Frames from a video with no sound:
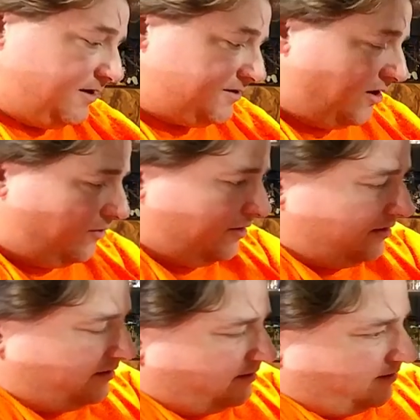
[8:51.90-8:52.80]
So,
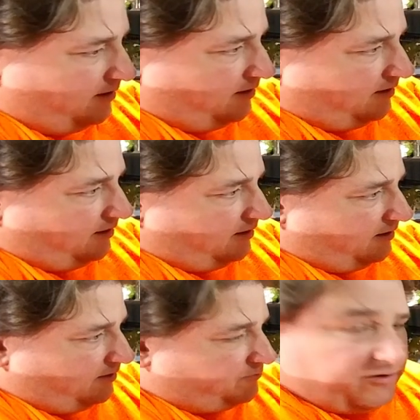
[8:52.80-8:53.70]

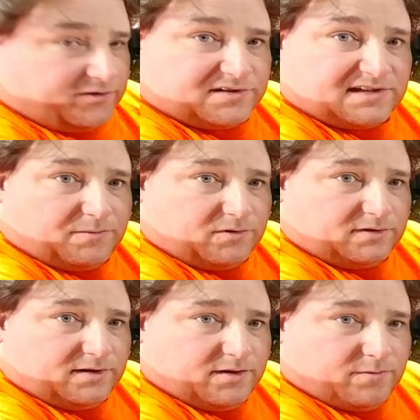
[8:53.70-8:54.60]
printer's
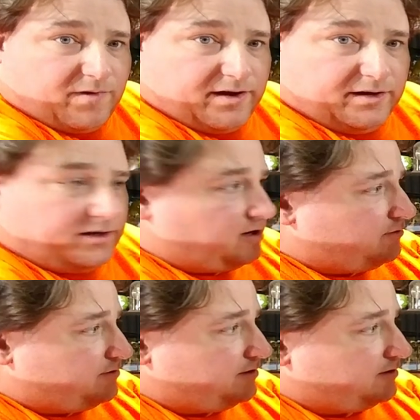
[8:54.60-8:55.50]
assembled, we're ready to
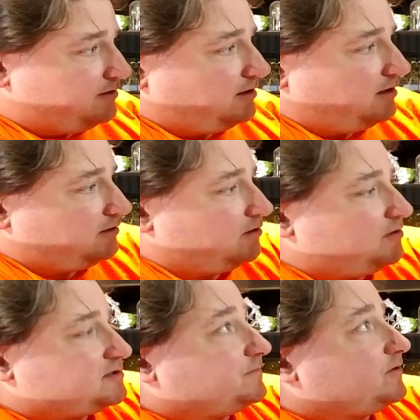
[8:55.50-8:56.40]
go.
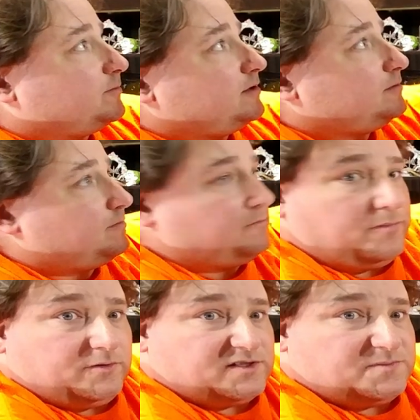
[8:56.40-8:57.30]
Loaded some filament,
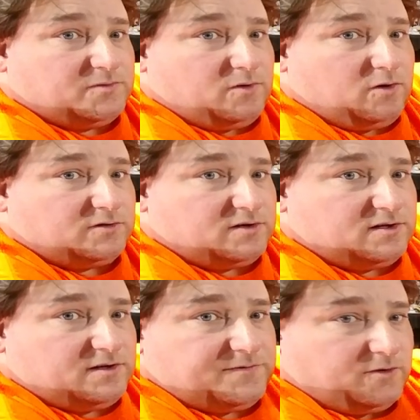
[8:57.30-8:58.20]
built the spool
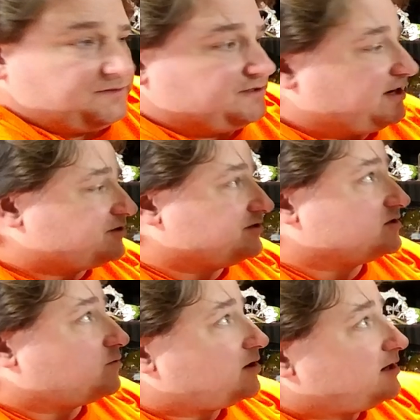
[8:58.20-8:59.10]
holder, filament detection
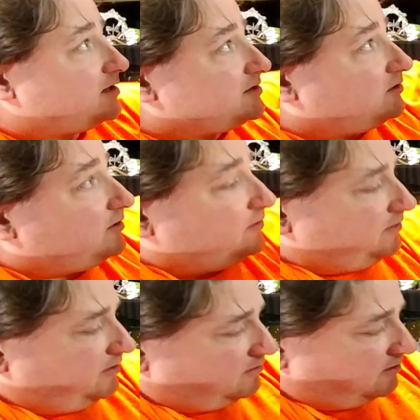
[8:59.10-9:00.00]
is working, I see a little
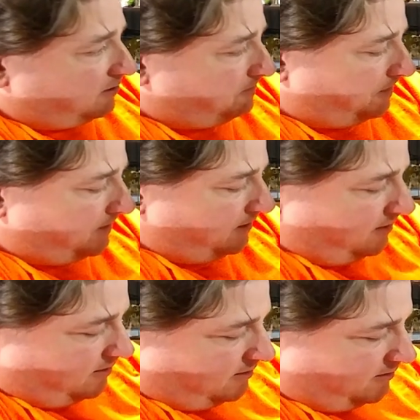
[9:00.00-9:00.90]
LED on there.
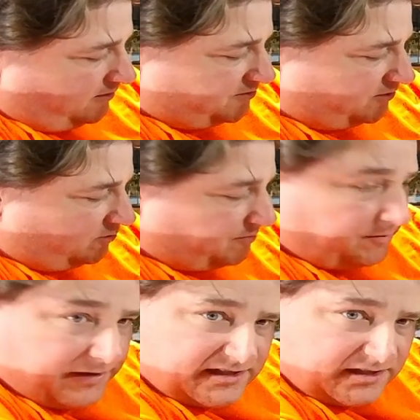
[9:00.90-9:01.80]
Here's your little bit
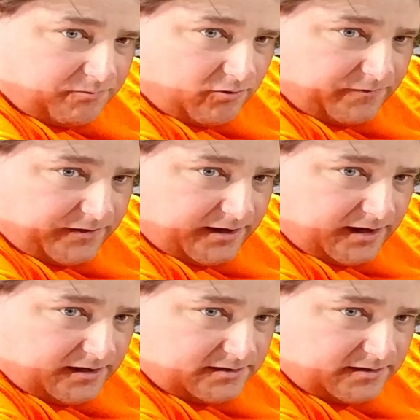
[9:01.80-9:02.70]
of plastic porn for you
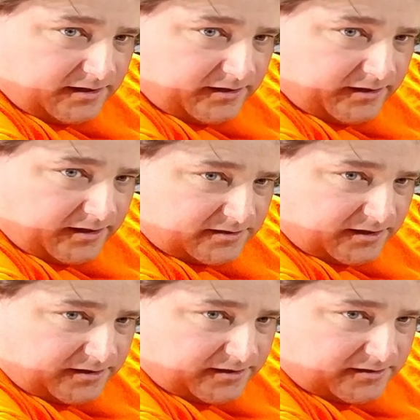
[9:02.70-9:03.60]
guys. I know you
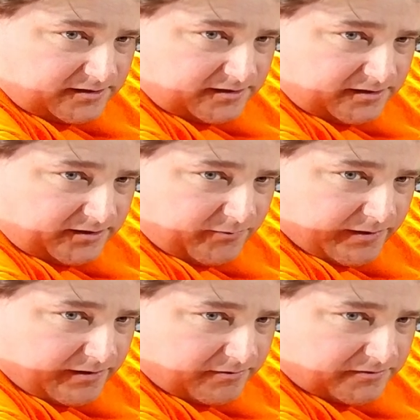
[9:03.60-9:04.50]
like this, you
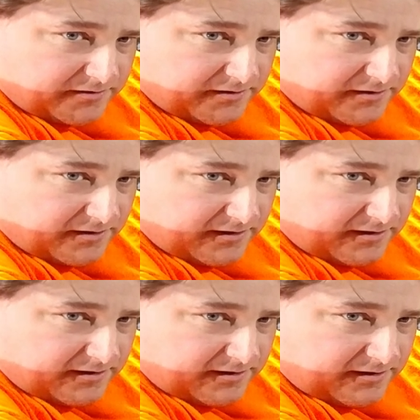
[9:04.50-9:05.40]
weirdos.
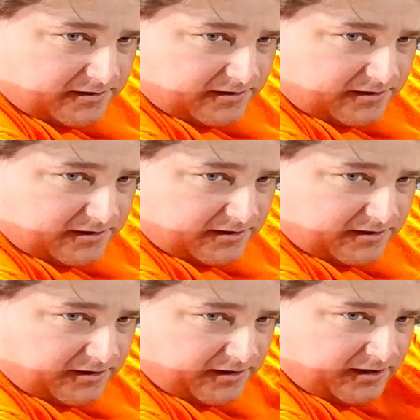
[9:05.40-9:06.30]

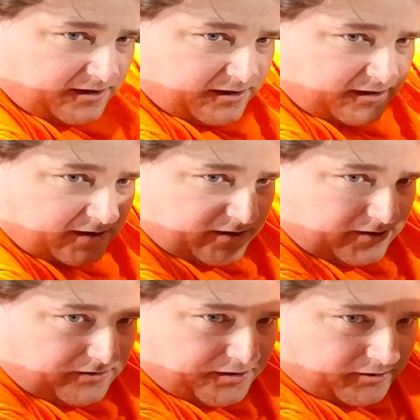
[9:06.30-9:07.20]
Yeah,
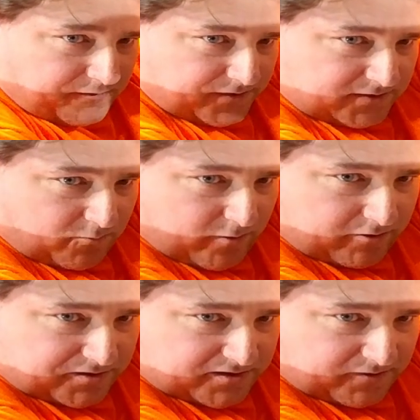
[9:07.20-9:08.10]
you get off on some
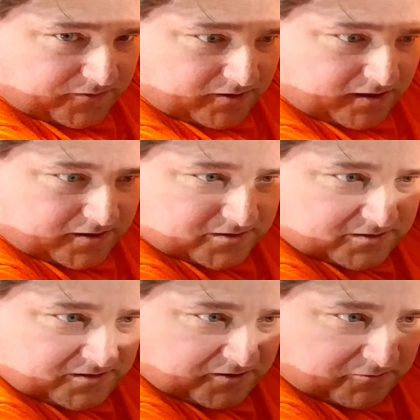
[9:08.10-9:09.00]
weird stuff, you guys.
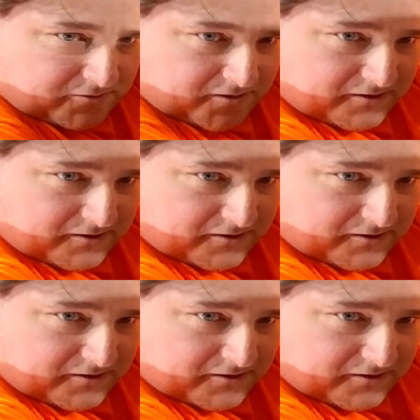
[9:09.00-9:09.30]
Ew.